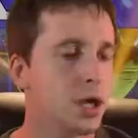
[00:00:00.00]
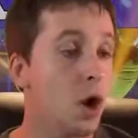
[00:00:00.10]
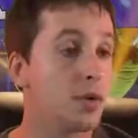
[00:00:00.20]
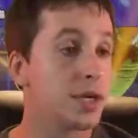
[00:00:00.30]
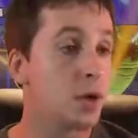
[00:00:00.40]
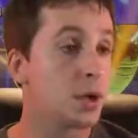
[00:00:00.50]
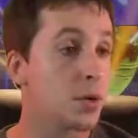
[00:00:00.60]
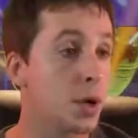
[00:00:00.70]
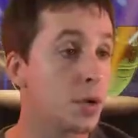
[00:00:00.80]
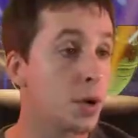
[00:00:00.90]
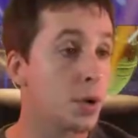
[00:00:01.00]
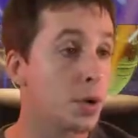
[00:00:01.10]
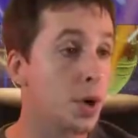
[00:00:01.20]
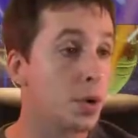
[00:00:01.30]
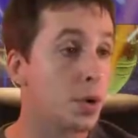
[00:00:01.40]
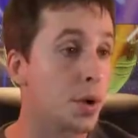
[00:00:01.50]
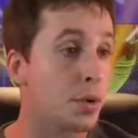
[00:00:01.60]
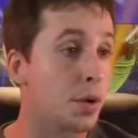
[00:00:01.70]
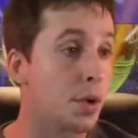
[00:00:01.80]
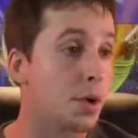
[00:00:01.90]
Oh, go, go, go, go, go, go, go, go,
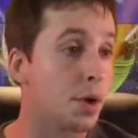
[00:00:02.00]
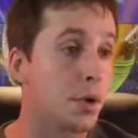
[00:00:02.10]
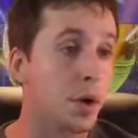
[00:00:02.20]
go, go, go,